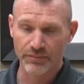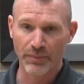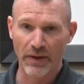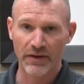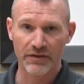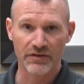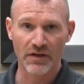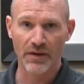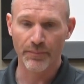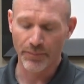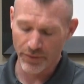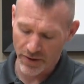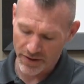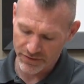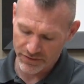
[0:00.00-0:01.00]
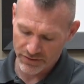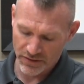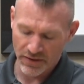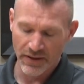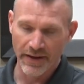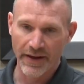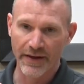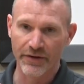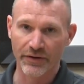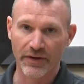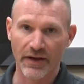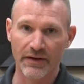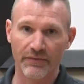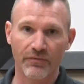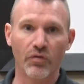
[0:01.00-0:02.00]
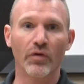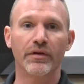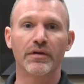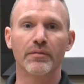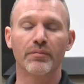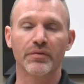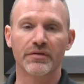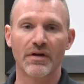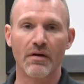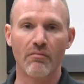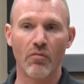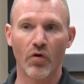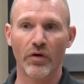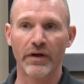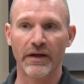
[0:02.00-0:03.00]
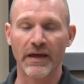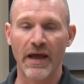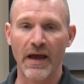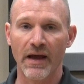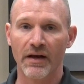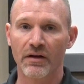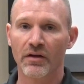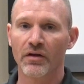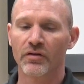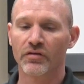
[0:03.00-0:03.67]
paying the same price, and you're getting 14% more in the can.